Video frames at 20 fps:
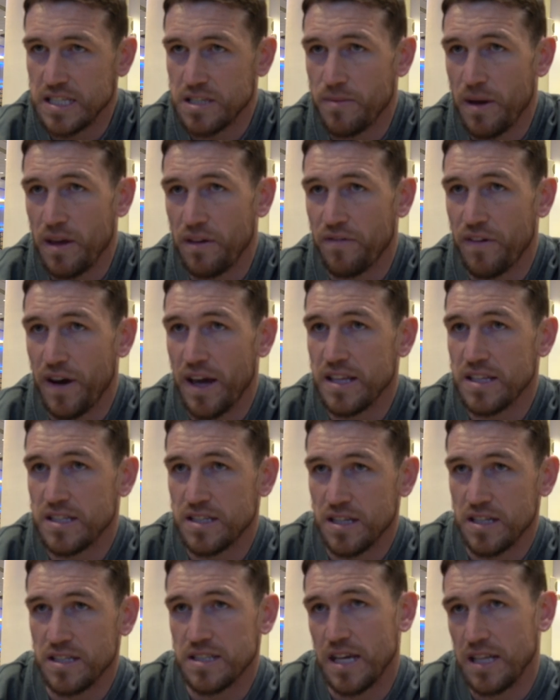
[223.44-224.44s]
to make
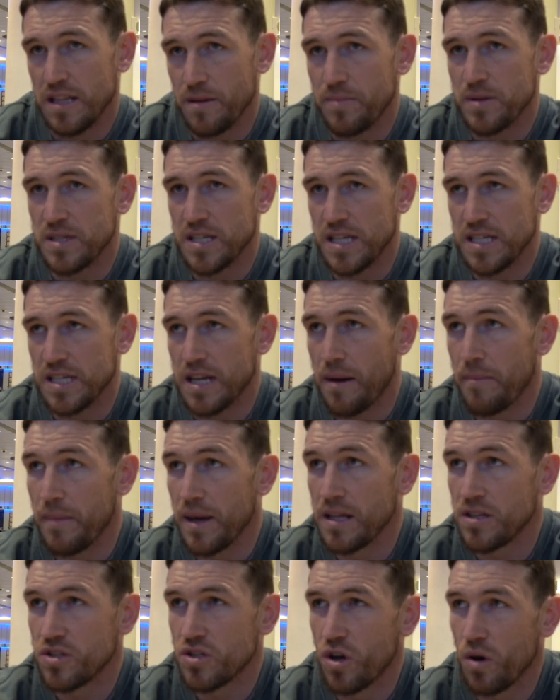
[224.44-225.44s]
fights, like I say, the position I'm
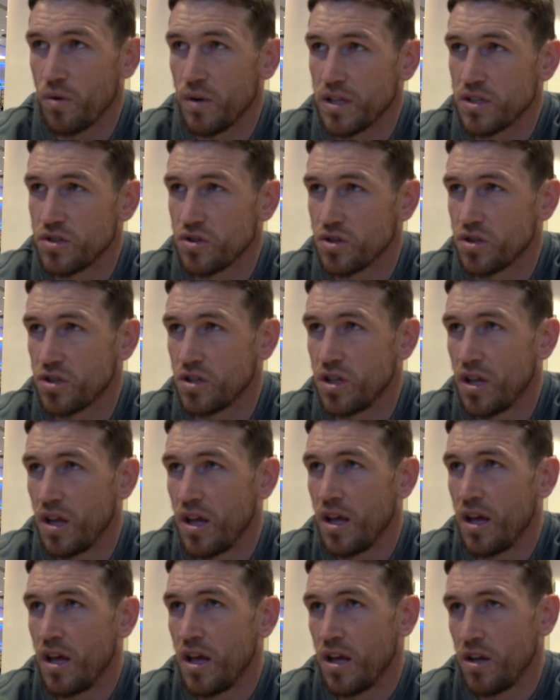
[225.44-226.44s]
in. So it's just,
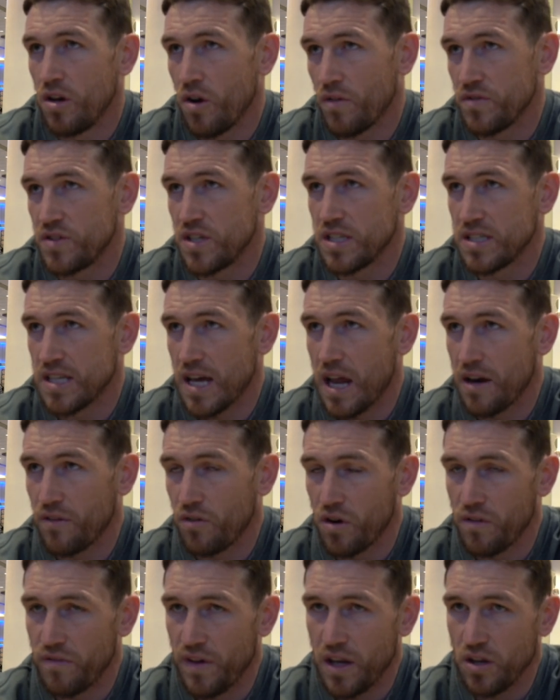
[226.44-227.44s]
you know, I've sit down. I've
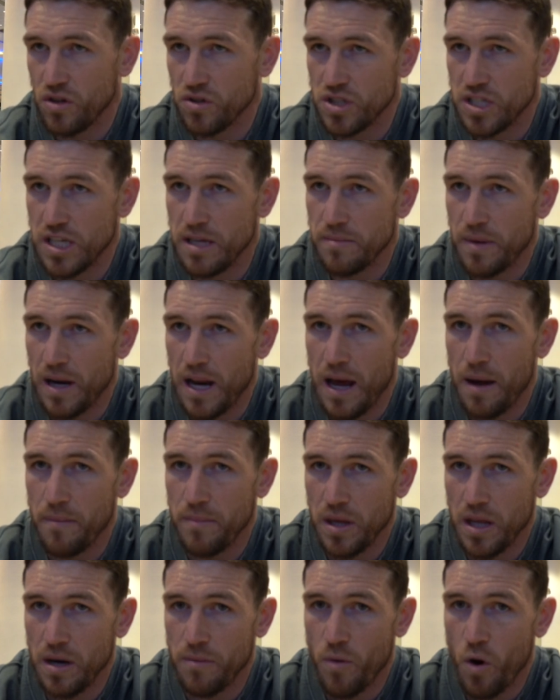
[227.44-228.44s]
got a very good team around
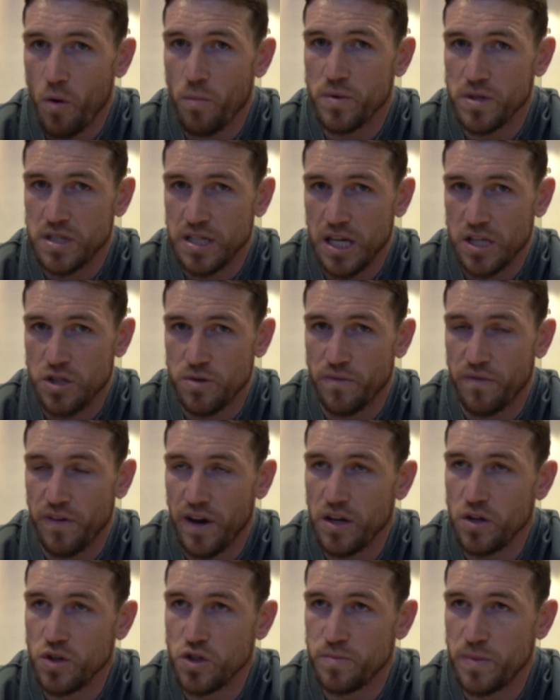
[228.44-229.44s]
me, and I'm hoping to get some
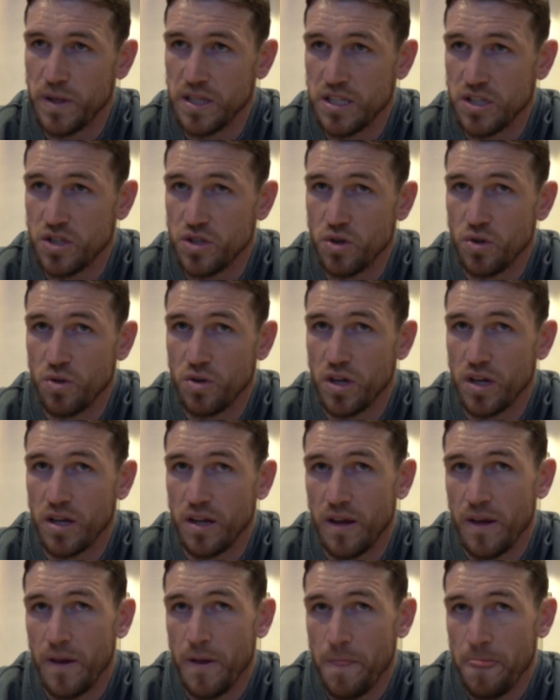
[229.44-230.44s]
fight news pretty soon.
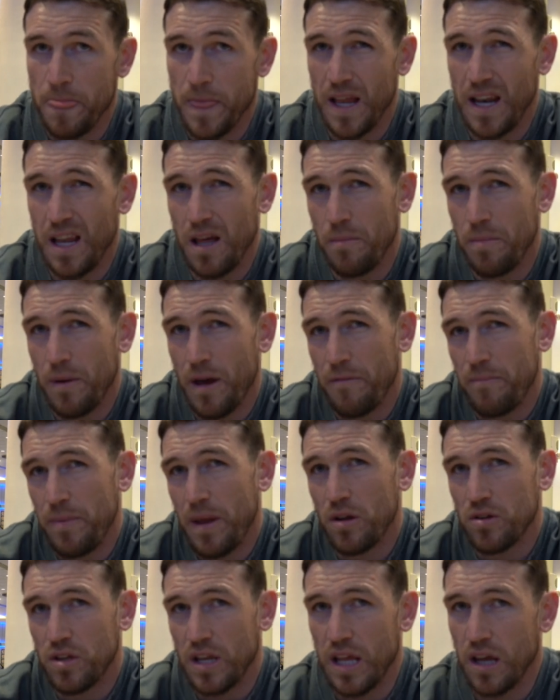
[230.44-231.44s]
And a little bit, I've
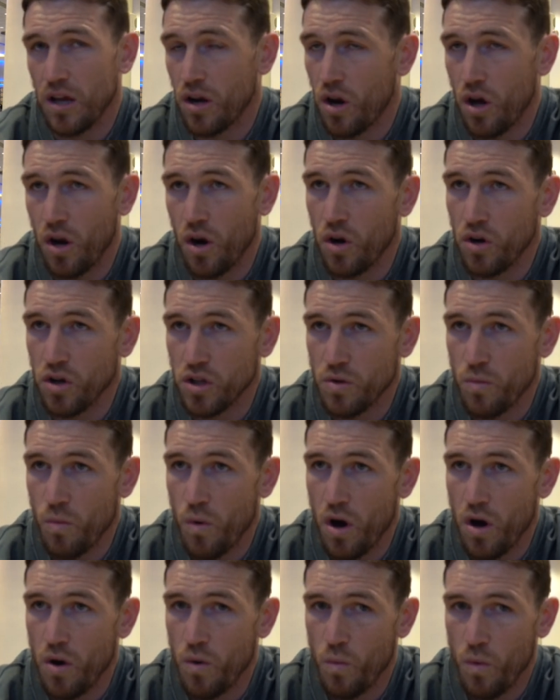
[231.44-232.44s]
been out the ring a lot longer than
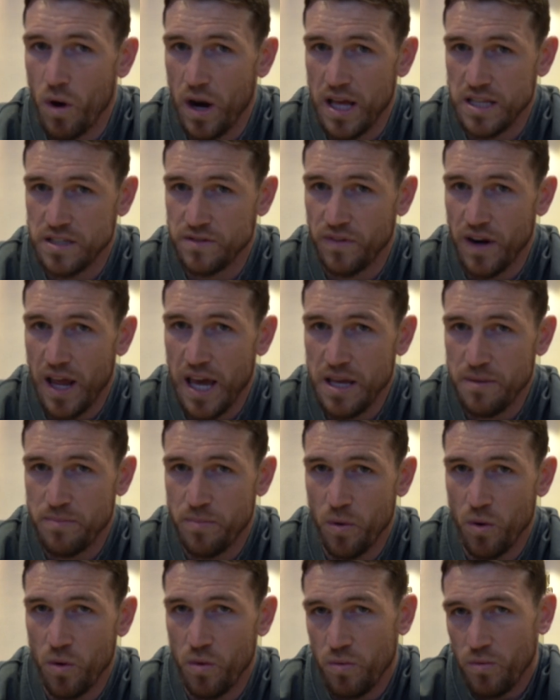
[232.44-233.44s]
what I'd have liked.
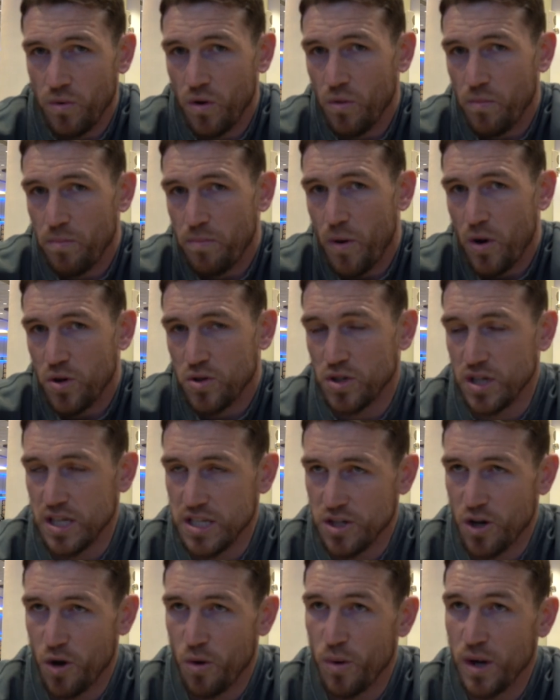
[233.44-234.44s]
But, you know, boxing
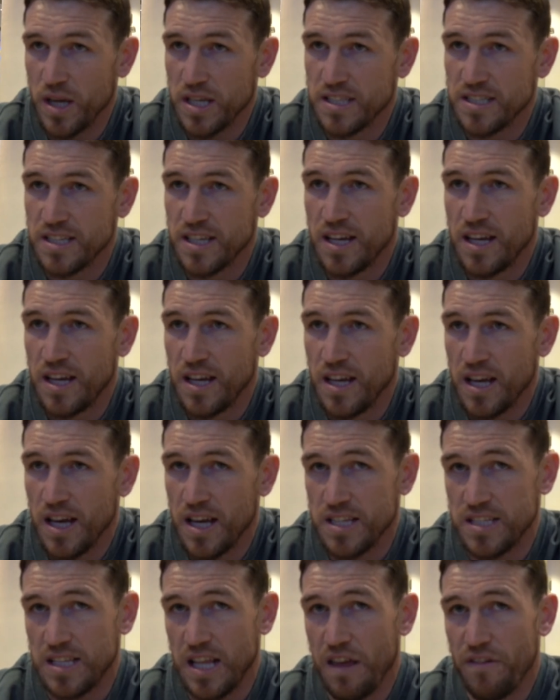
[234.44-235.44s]
isn't always
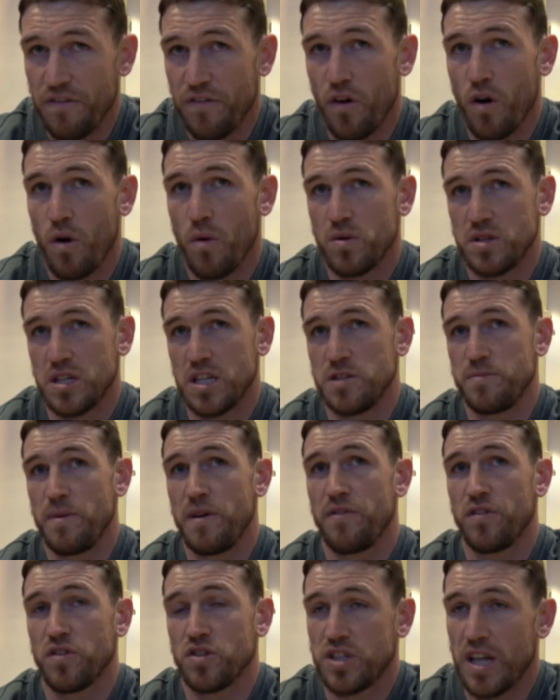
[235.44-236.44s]
straightforward, and it's
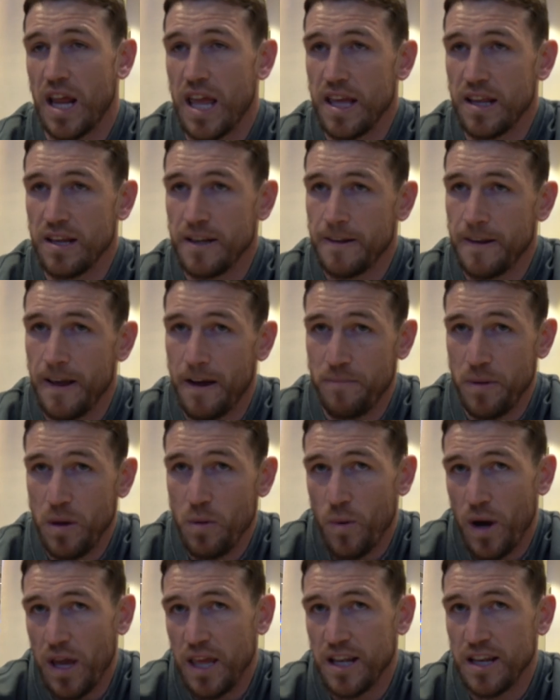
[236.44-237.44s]
been frustrating. I've
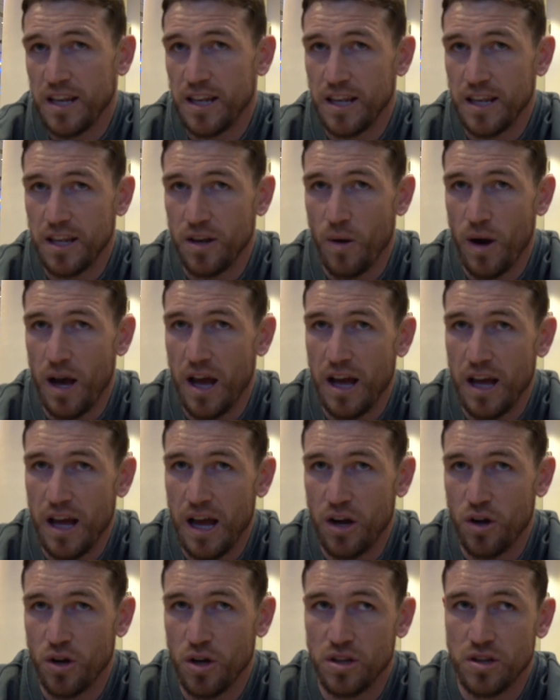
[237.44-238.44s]
been waiting. No,
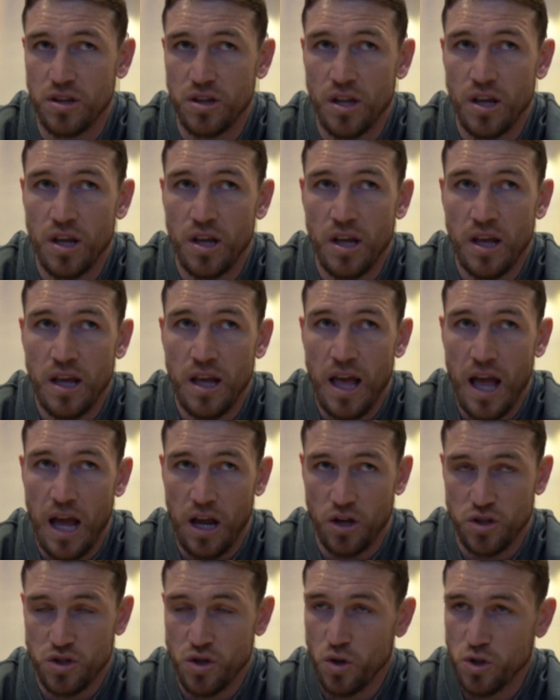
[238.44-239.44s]
I
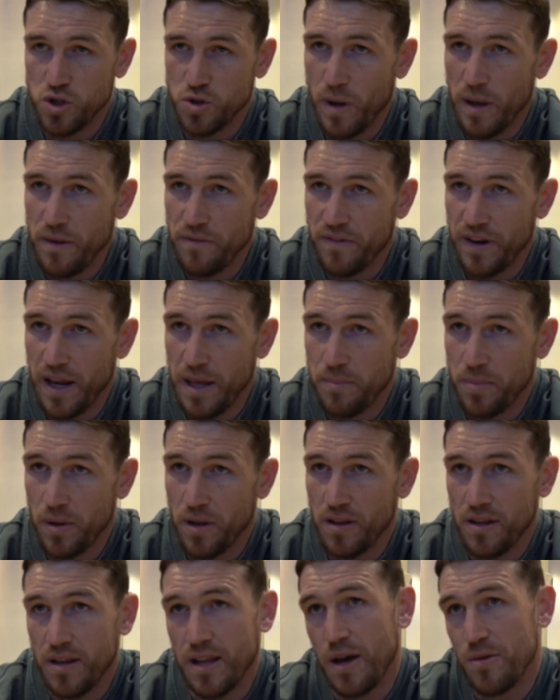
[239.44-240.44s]
got told to aim for
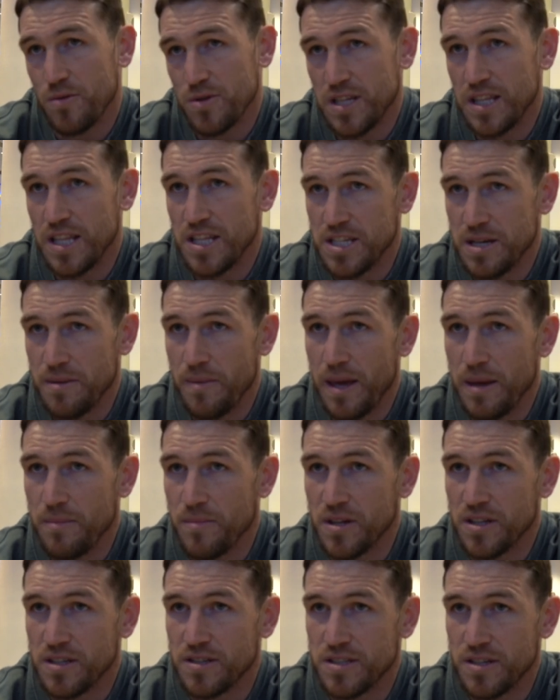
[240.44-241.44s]
April. I was in the gym
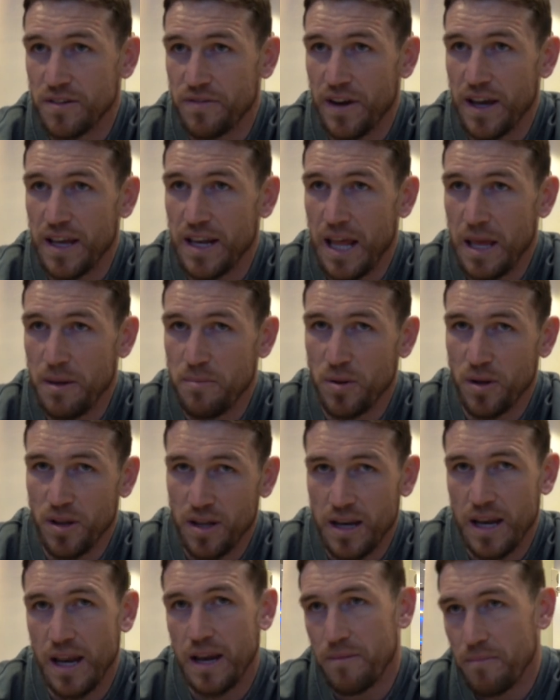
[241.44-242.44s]
aiming to fight in
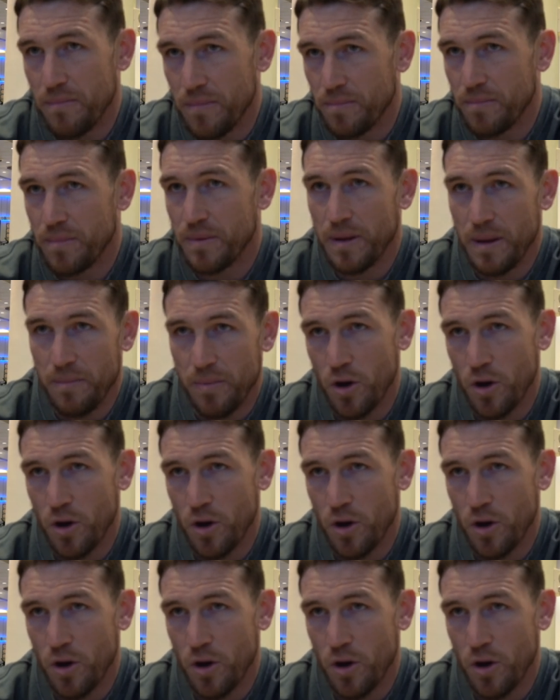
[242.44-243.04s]
April, and then it